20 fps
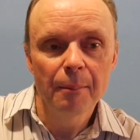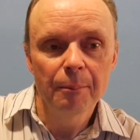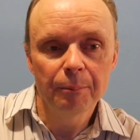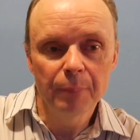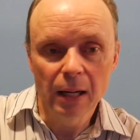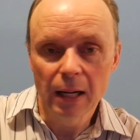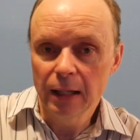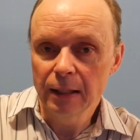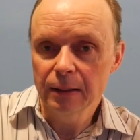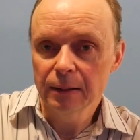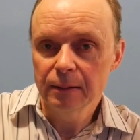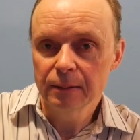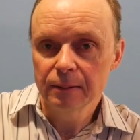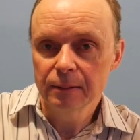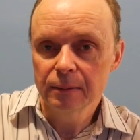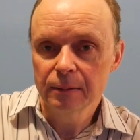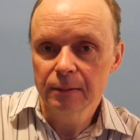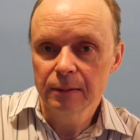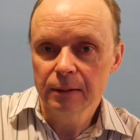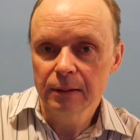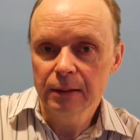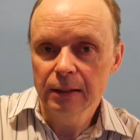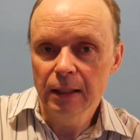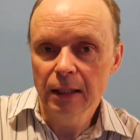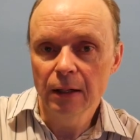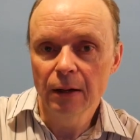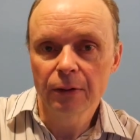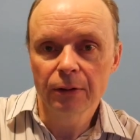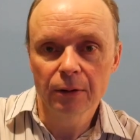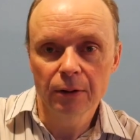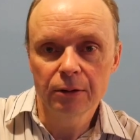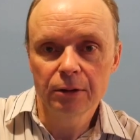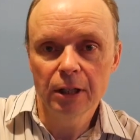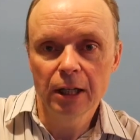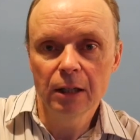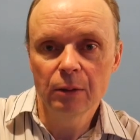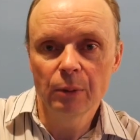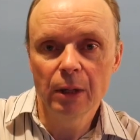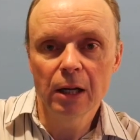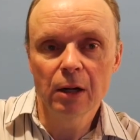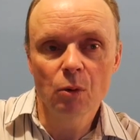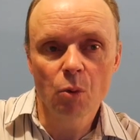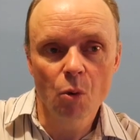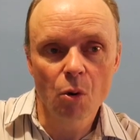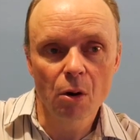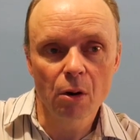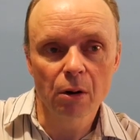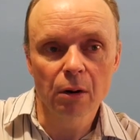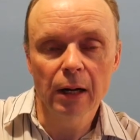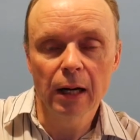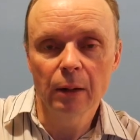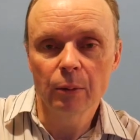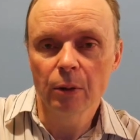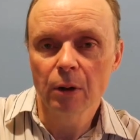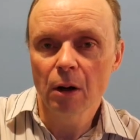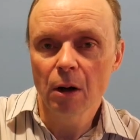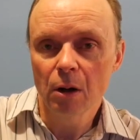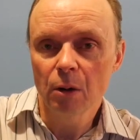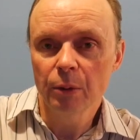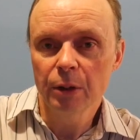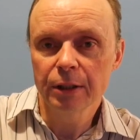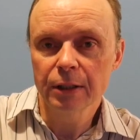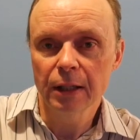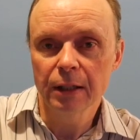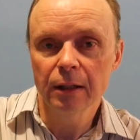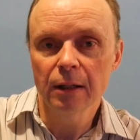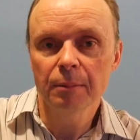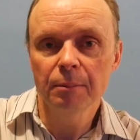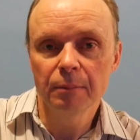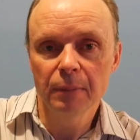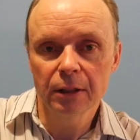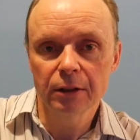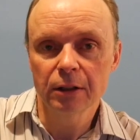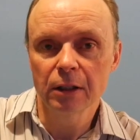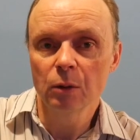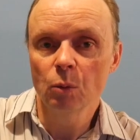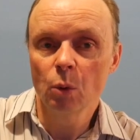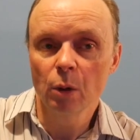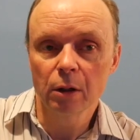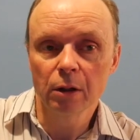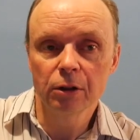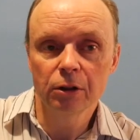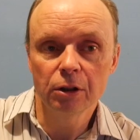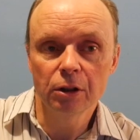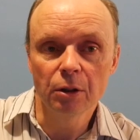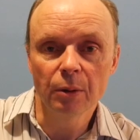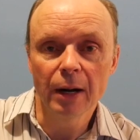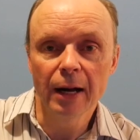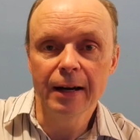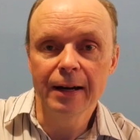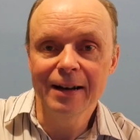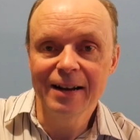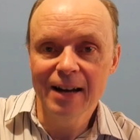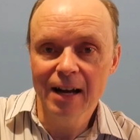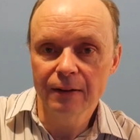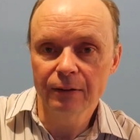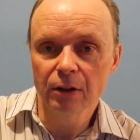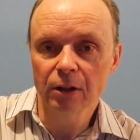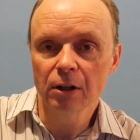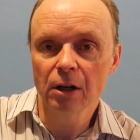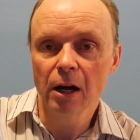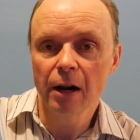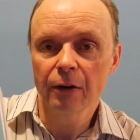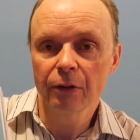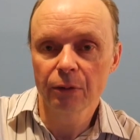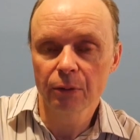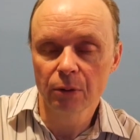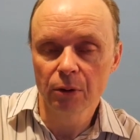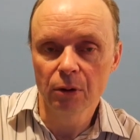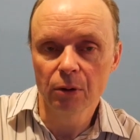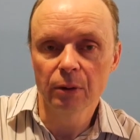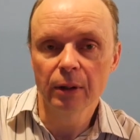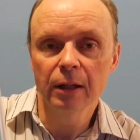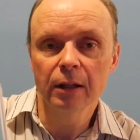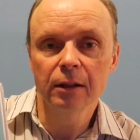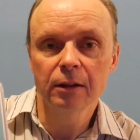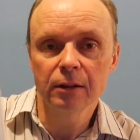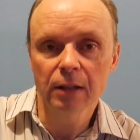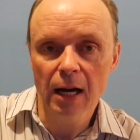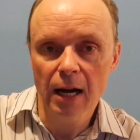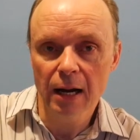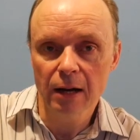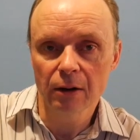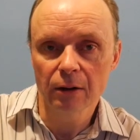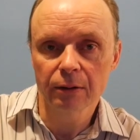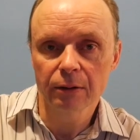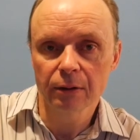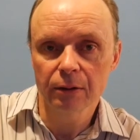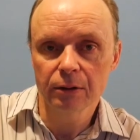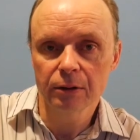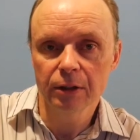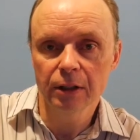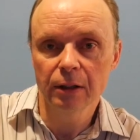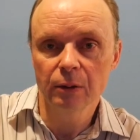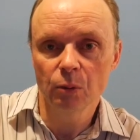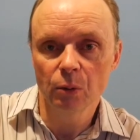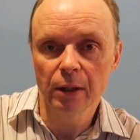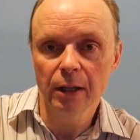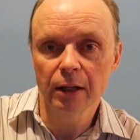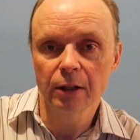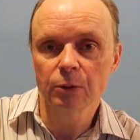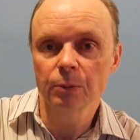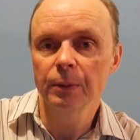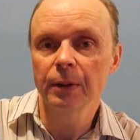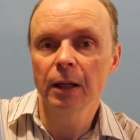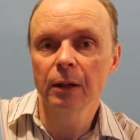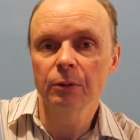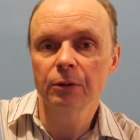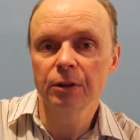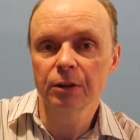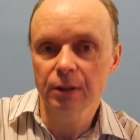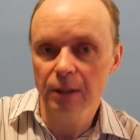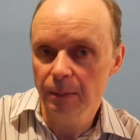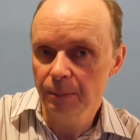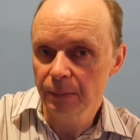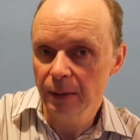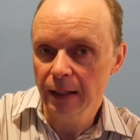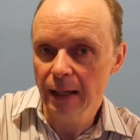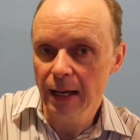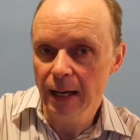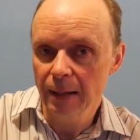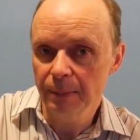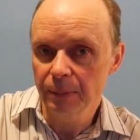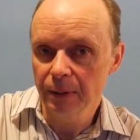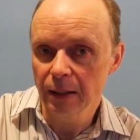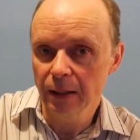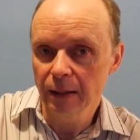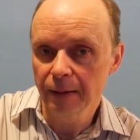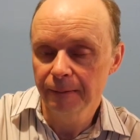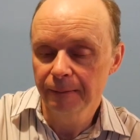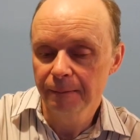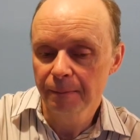But in a 13-week quarter, I would always end up missing 1 or 2. I never got through an entire 13 weeks without something happening.